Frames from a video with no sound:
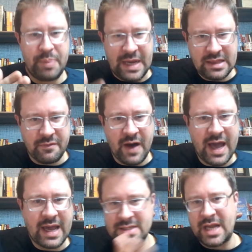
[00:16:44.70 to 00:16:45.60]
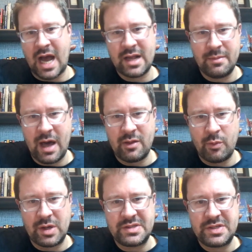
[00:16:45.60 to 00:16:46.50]
beat the Vikings, knocked them out of
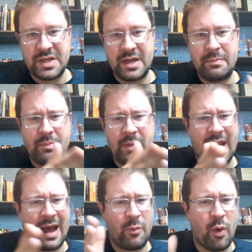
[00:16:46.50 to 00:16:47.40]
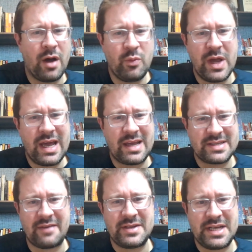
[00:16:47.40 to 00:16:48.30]
the 1 seed. And I won week
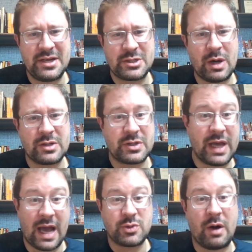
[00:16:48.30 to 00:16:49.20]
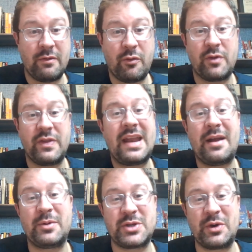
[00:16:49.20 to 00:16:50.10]
17 as well. So they got 12-4. They
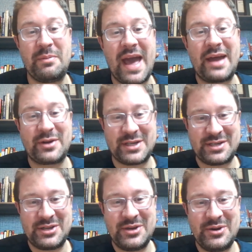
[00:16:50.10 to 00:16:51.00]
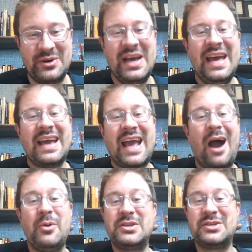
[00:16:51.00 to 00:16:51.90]
ended up with Tony Mandarich at 2.
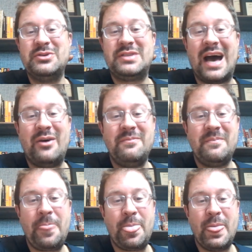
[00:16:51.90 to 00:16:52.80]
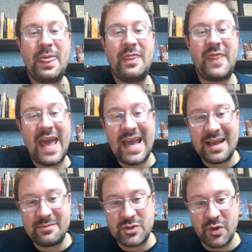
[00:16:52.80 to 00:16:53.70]
Cowboys lose out. They
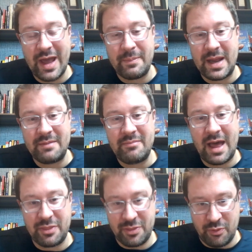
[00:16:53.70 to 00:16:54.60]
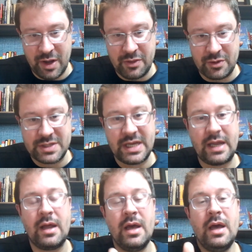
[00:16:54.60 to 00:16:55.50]
get Troy Aikman at
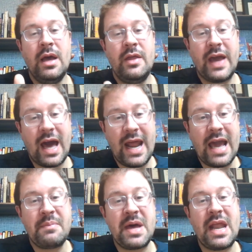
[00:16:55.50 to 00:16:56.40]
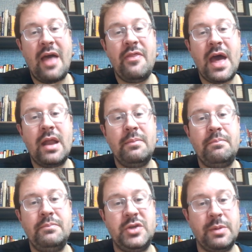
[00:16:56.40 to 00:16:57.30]
3-13. They got Aikman, and
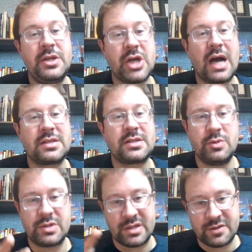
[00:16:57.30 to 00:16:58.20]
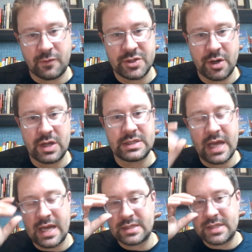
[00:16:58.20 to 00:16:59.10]
then Jimmy Johnson, who was in his first year
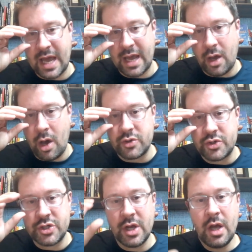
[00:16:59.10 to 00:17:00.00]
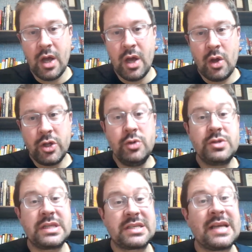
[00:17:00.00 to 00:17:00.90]
as the head coach,
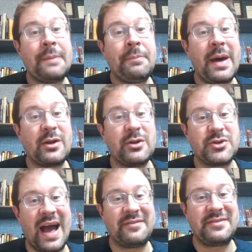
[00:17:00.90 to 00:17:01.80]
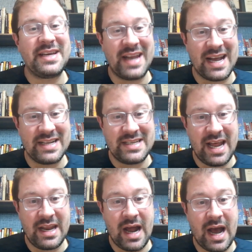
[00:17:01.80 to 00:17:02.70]
used the supplemental draft in
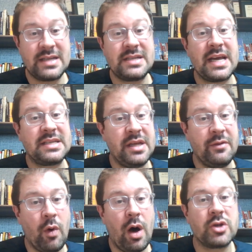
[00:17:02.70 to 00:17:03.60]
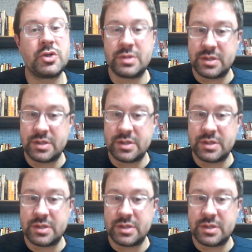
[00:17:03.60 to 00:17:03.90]
1989 to take Steve Walsh, who